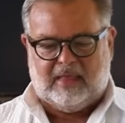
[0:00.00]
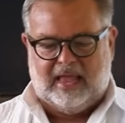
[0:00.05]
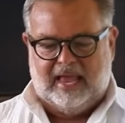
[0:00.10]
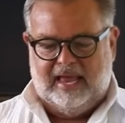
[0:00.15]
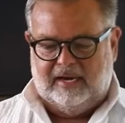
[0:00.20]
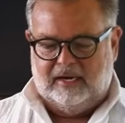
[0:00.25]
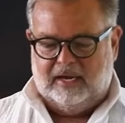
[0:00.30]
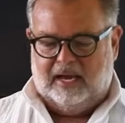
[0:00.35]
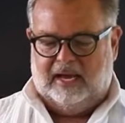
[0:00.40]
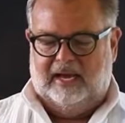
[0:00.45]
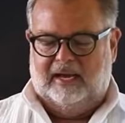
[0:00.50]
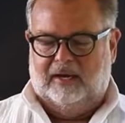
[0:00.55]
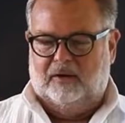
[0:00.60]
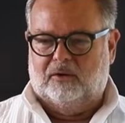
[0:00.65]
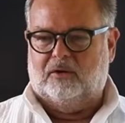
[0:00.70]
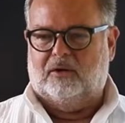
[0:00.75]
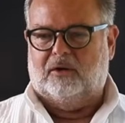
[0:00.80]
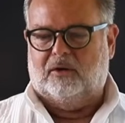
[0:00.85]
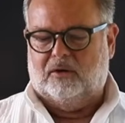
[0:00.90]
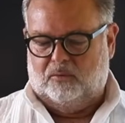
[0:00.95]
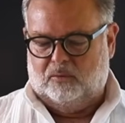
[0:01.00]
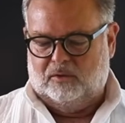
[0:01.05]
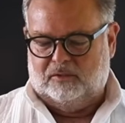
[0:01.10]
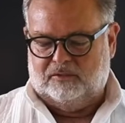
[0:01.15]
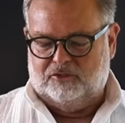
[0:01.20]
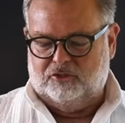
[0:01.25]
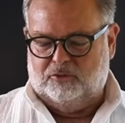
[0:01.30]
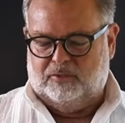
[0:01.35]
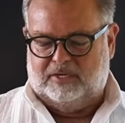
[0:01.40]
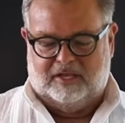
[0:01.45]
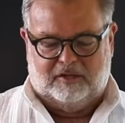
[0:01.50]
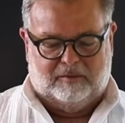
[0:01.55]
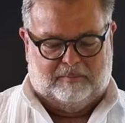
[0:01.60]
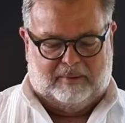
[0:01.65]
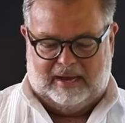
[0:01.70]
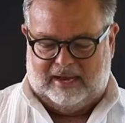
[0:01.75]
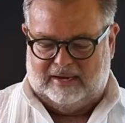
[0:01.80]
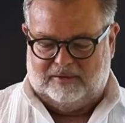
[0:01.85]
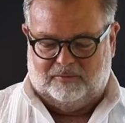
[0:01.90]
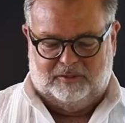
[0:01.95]
and we'll do another
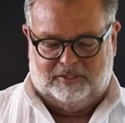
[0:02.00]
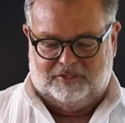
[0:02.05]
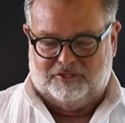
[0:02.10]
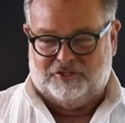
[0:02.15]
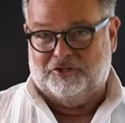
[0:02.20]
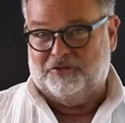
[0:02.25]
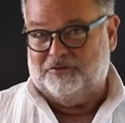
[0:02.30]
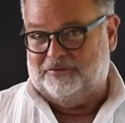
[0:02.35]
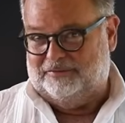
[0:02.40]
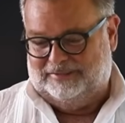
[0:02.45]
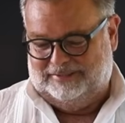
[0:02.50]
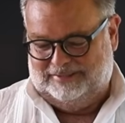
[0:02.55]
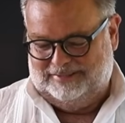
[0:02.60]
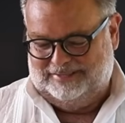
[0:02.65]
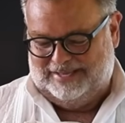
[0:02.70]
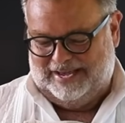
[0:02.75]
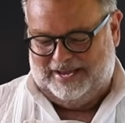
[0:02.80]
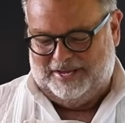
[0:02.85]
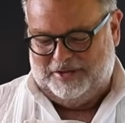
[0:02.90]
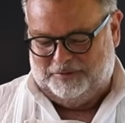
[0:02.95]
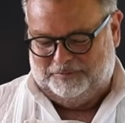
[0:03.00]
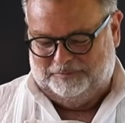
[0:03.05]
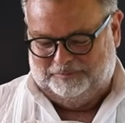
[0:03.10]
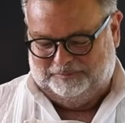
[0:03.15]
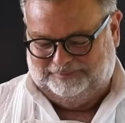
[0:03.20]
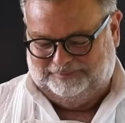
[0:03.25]
pot real soon. Thank you.